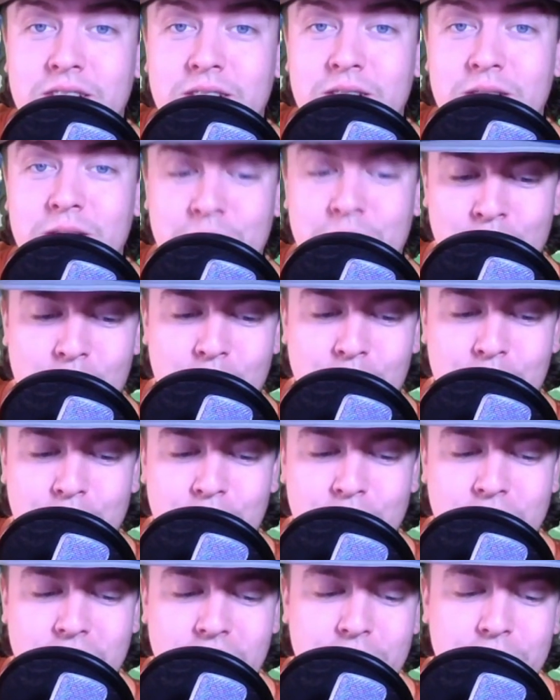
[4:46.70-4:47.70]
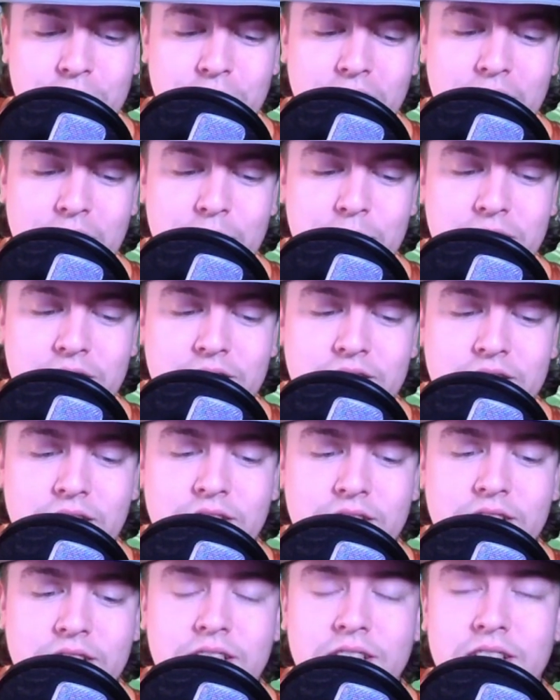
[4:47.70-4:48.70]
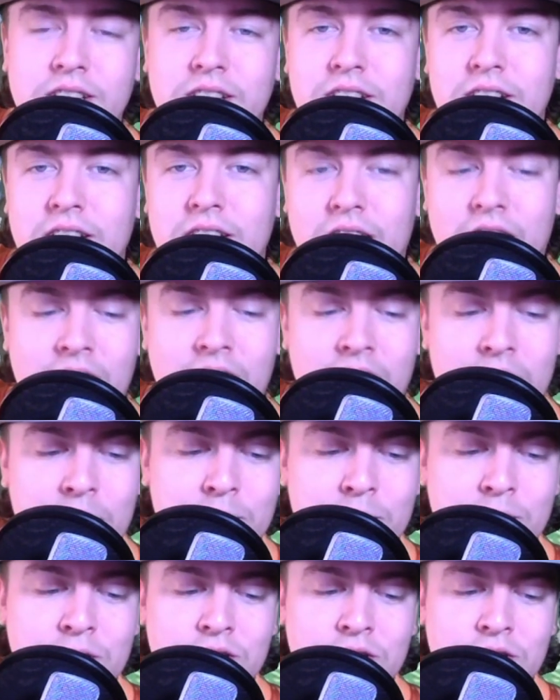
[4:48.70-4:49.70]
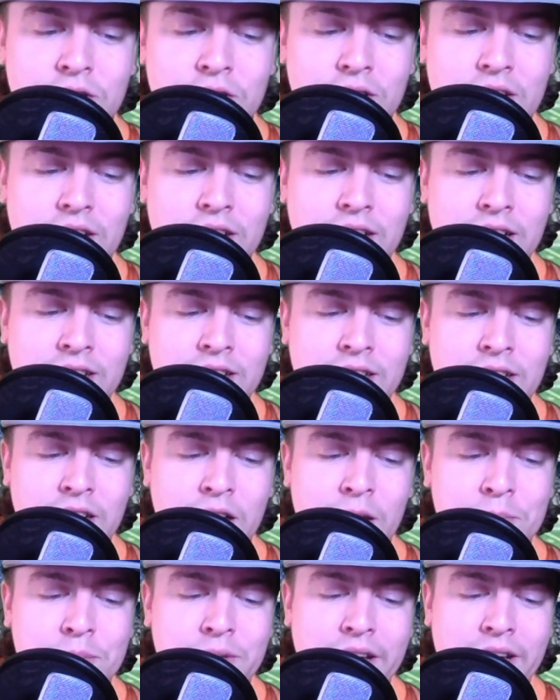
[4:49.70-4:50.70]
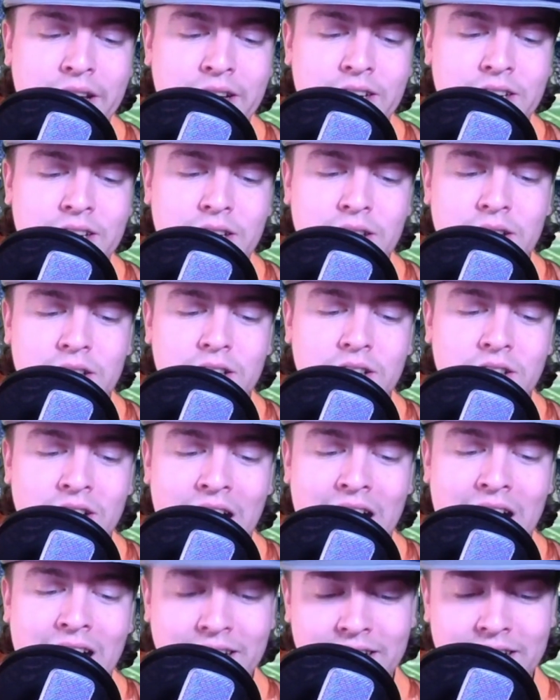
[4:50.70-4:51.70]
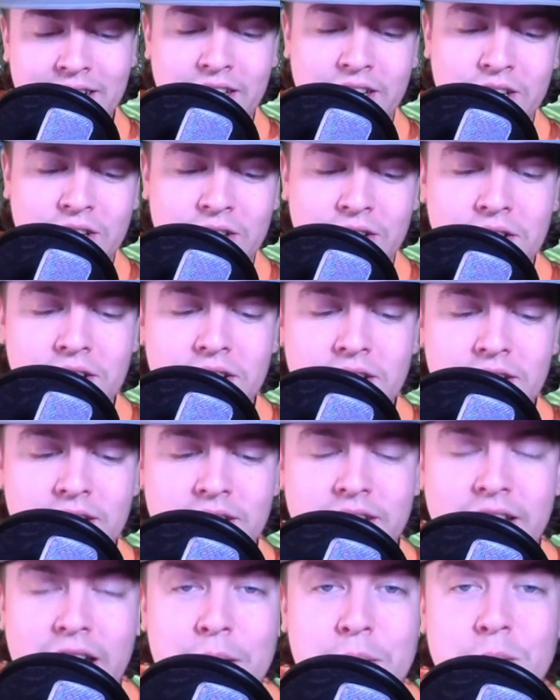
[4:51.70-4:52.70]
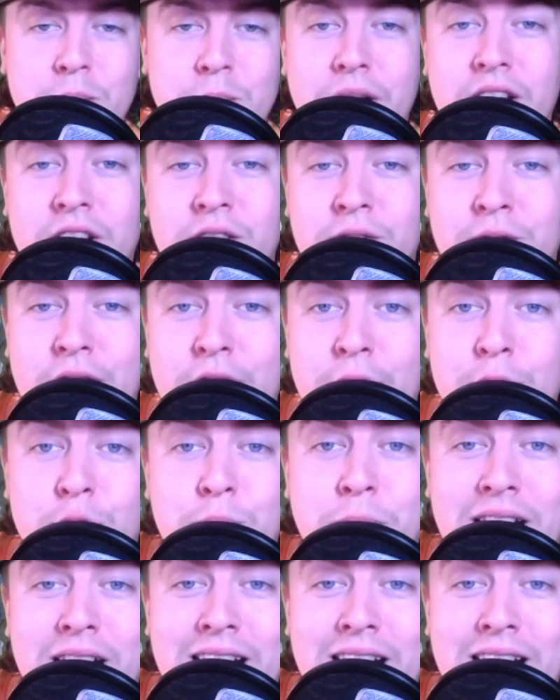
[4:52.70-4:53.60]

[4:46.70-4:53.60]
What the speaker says: for our first NFL game of the season. Just looking at the updated line here, Tampa Bay is favored by